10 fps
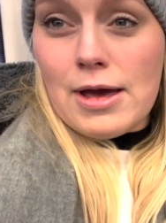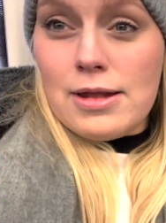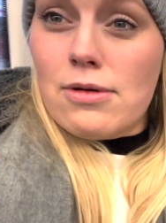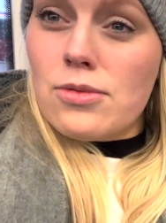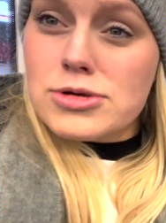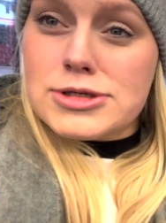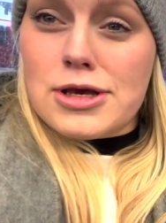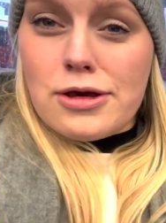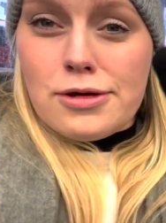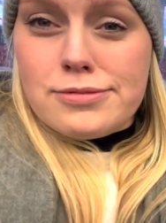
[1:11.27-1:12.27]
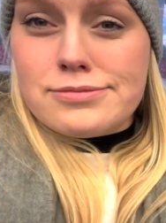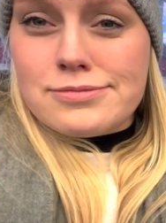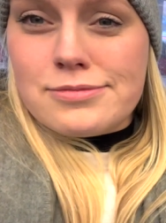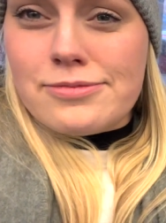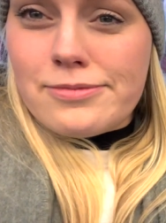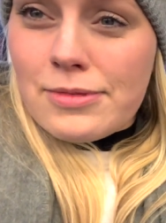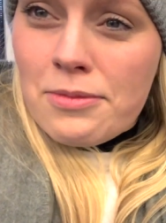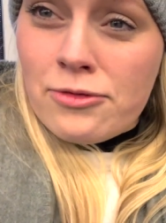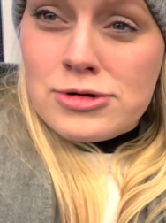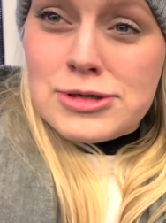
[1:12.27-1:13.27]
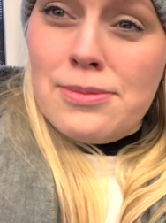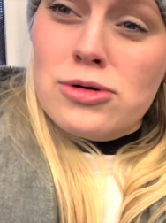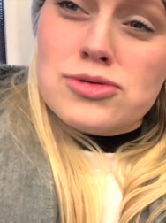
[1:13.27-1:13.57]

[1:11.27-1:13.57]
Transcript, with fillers: Anyway, we'll see you when we've got some mould